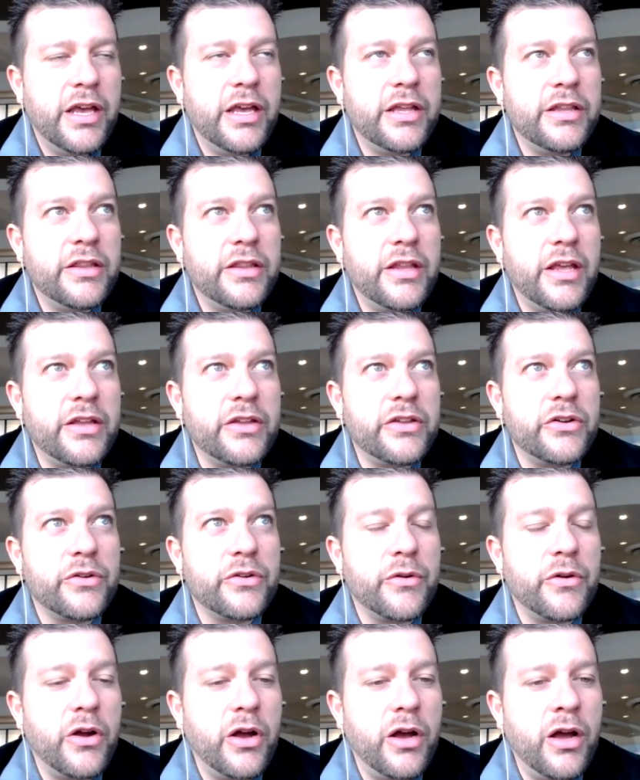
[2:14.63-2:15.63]
and that
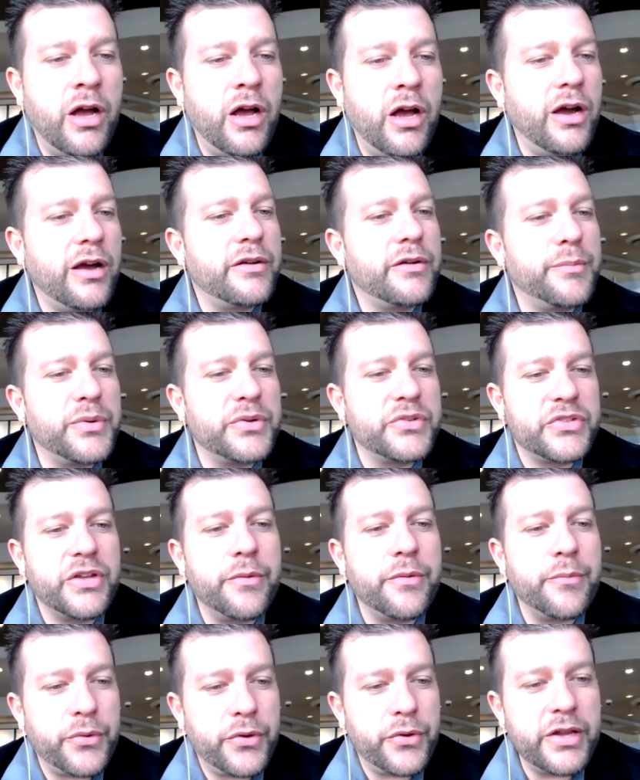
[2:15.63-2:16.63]
you're 100%
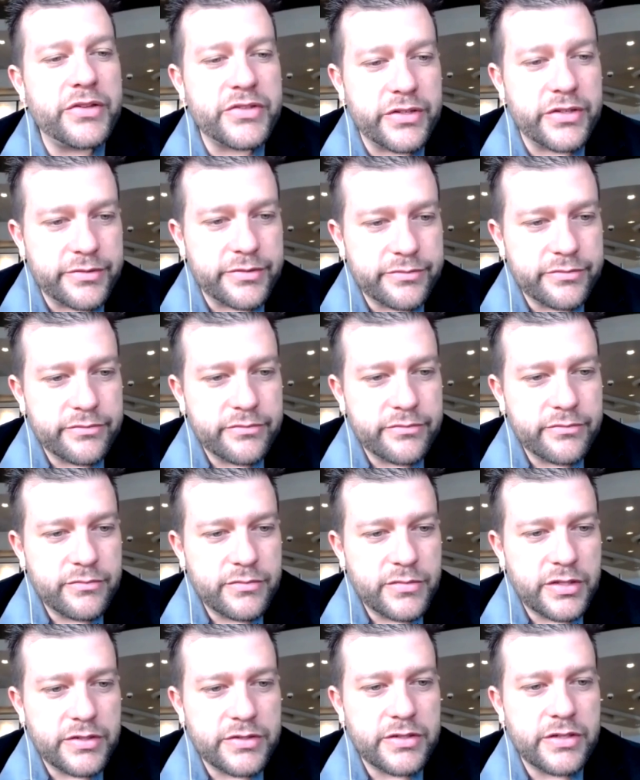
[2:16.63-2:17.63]
present,
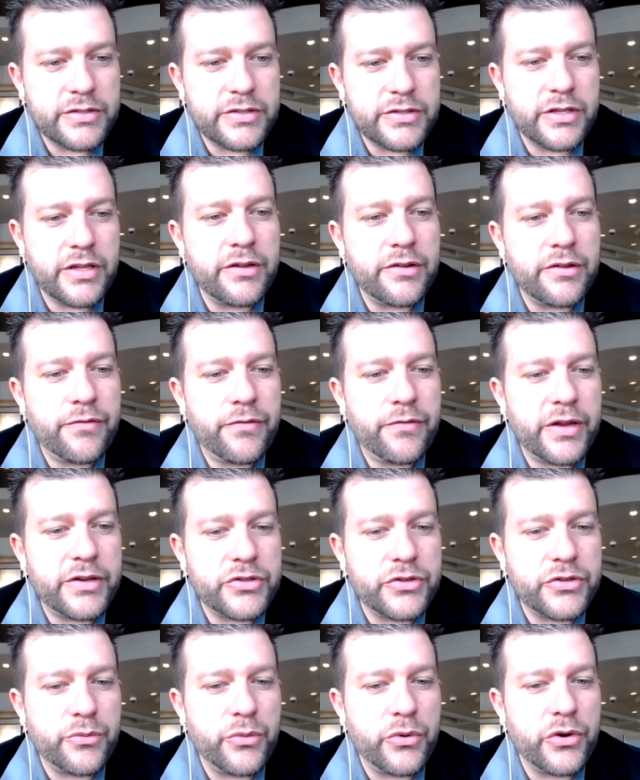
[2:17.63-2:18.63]
because it's going to
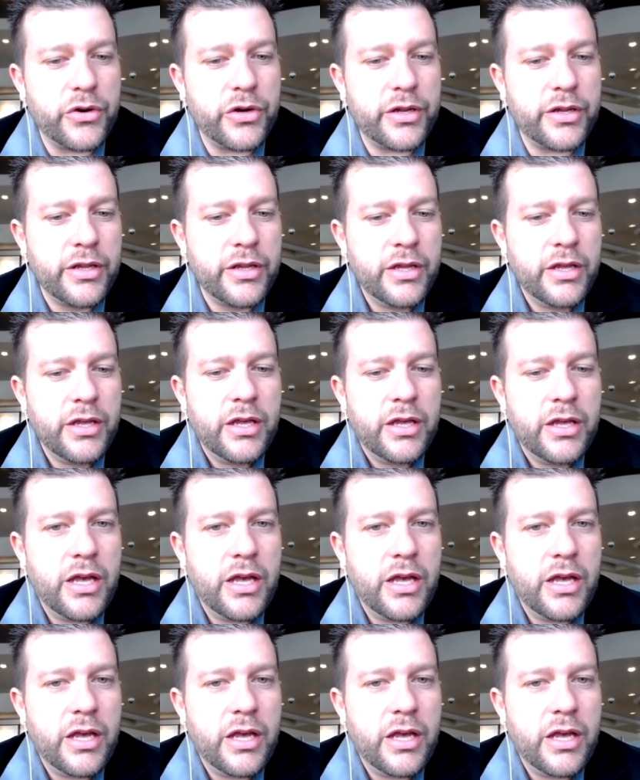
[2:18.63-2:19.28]
affect your work.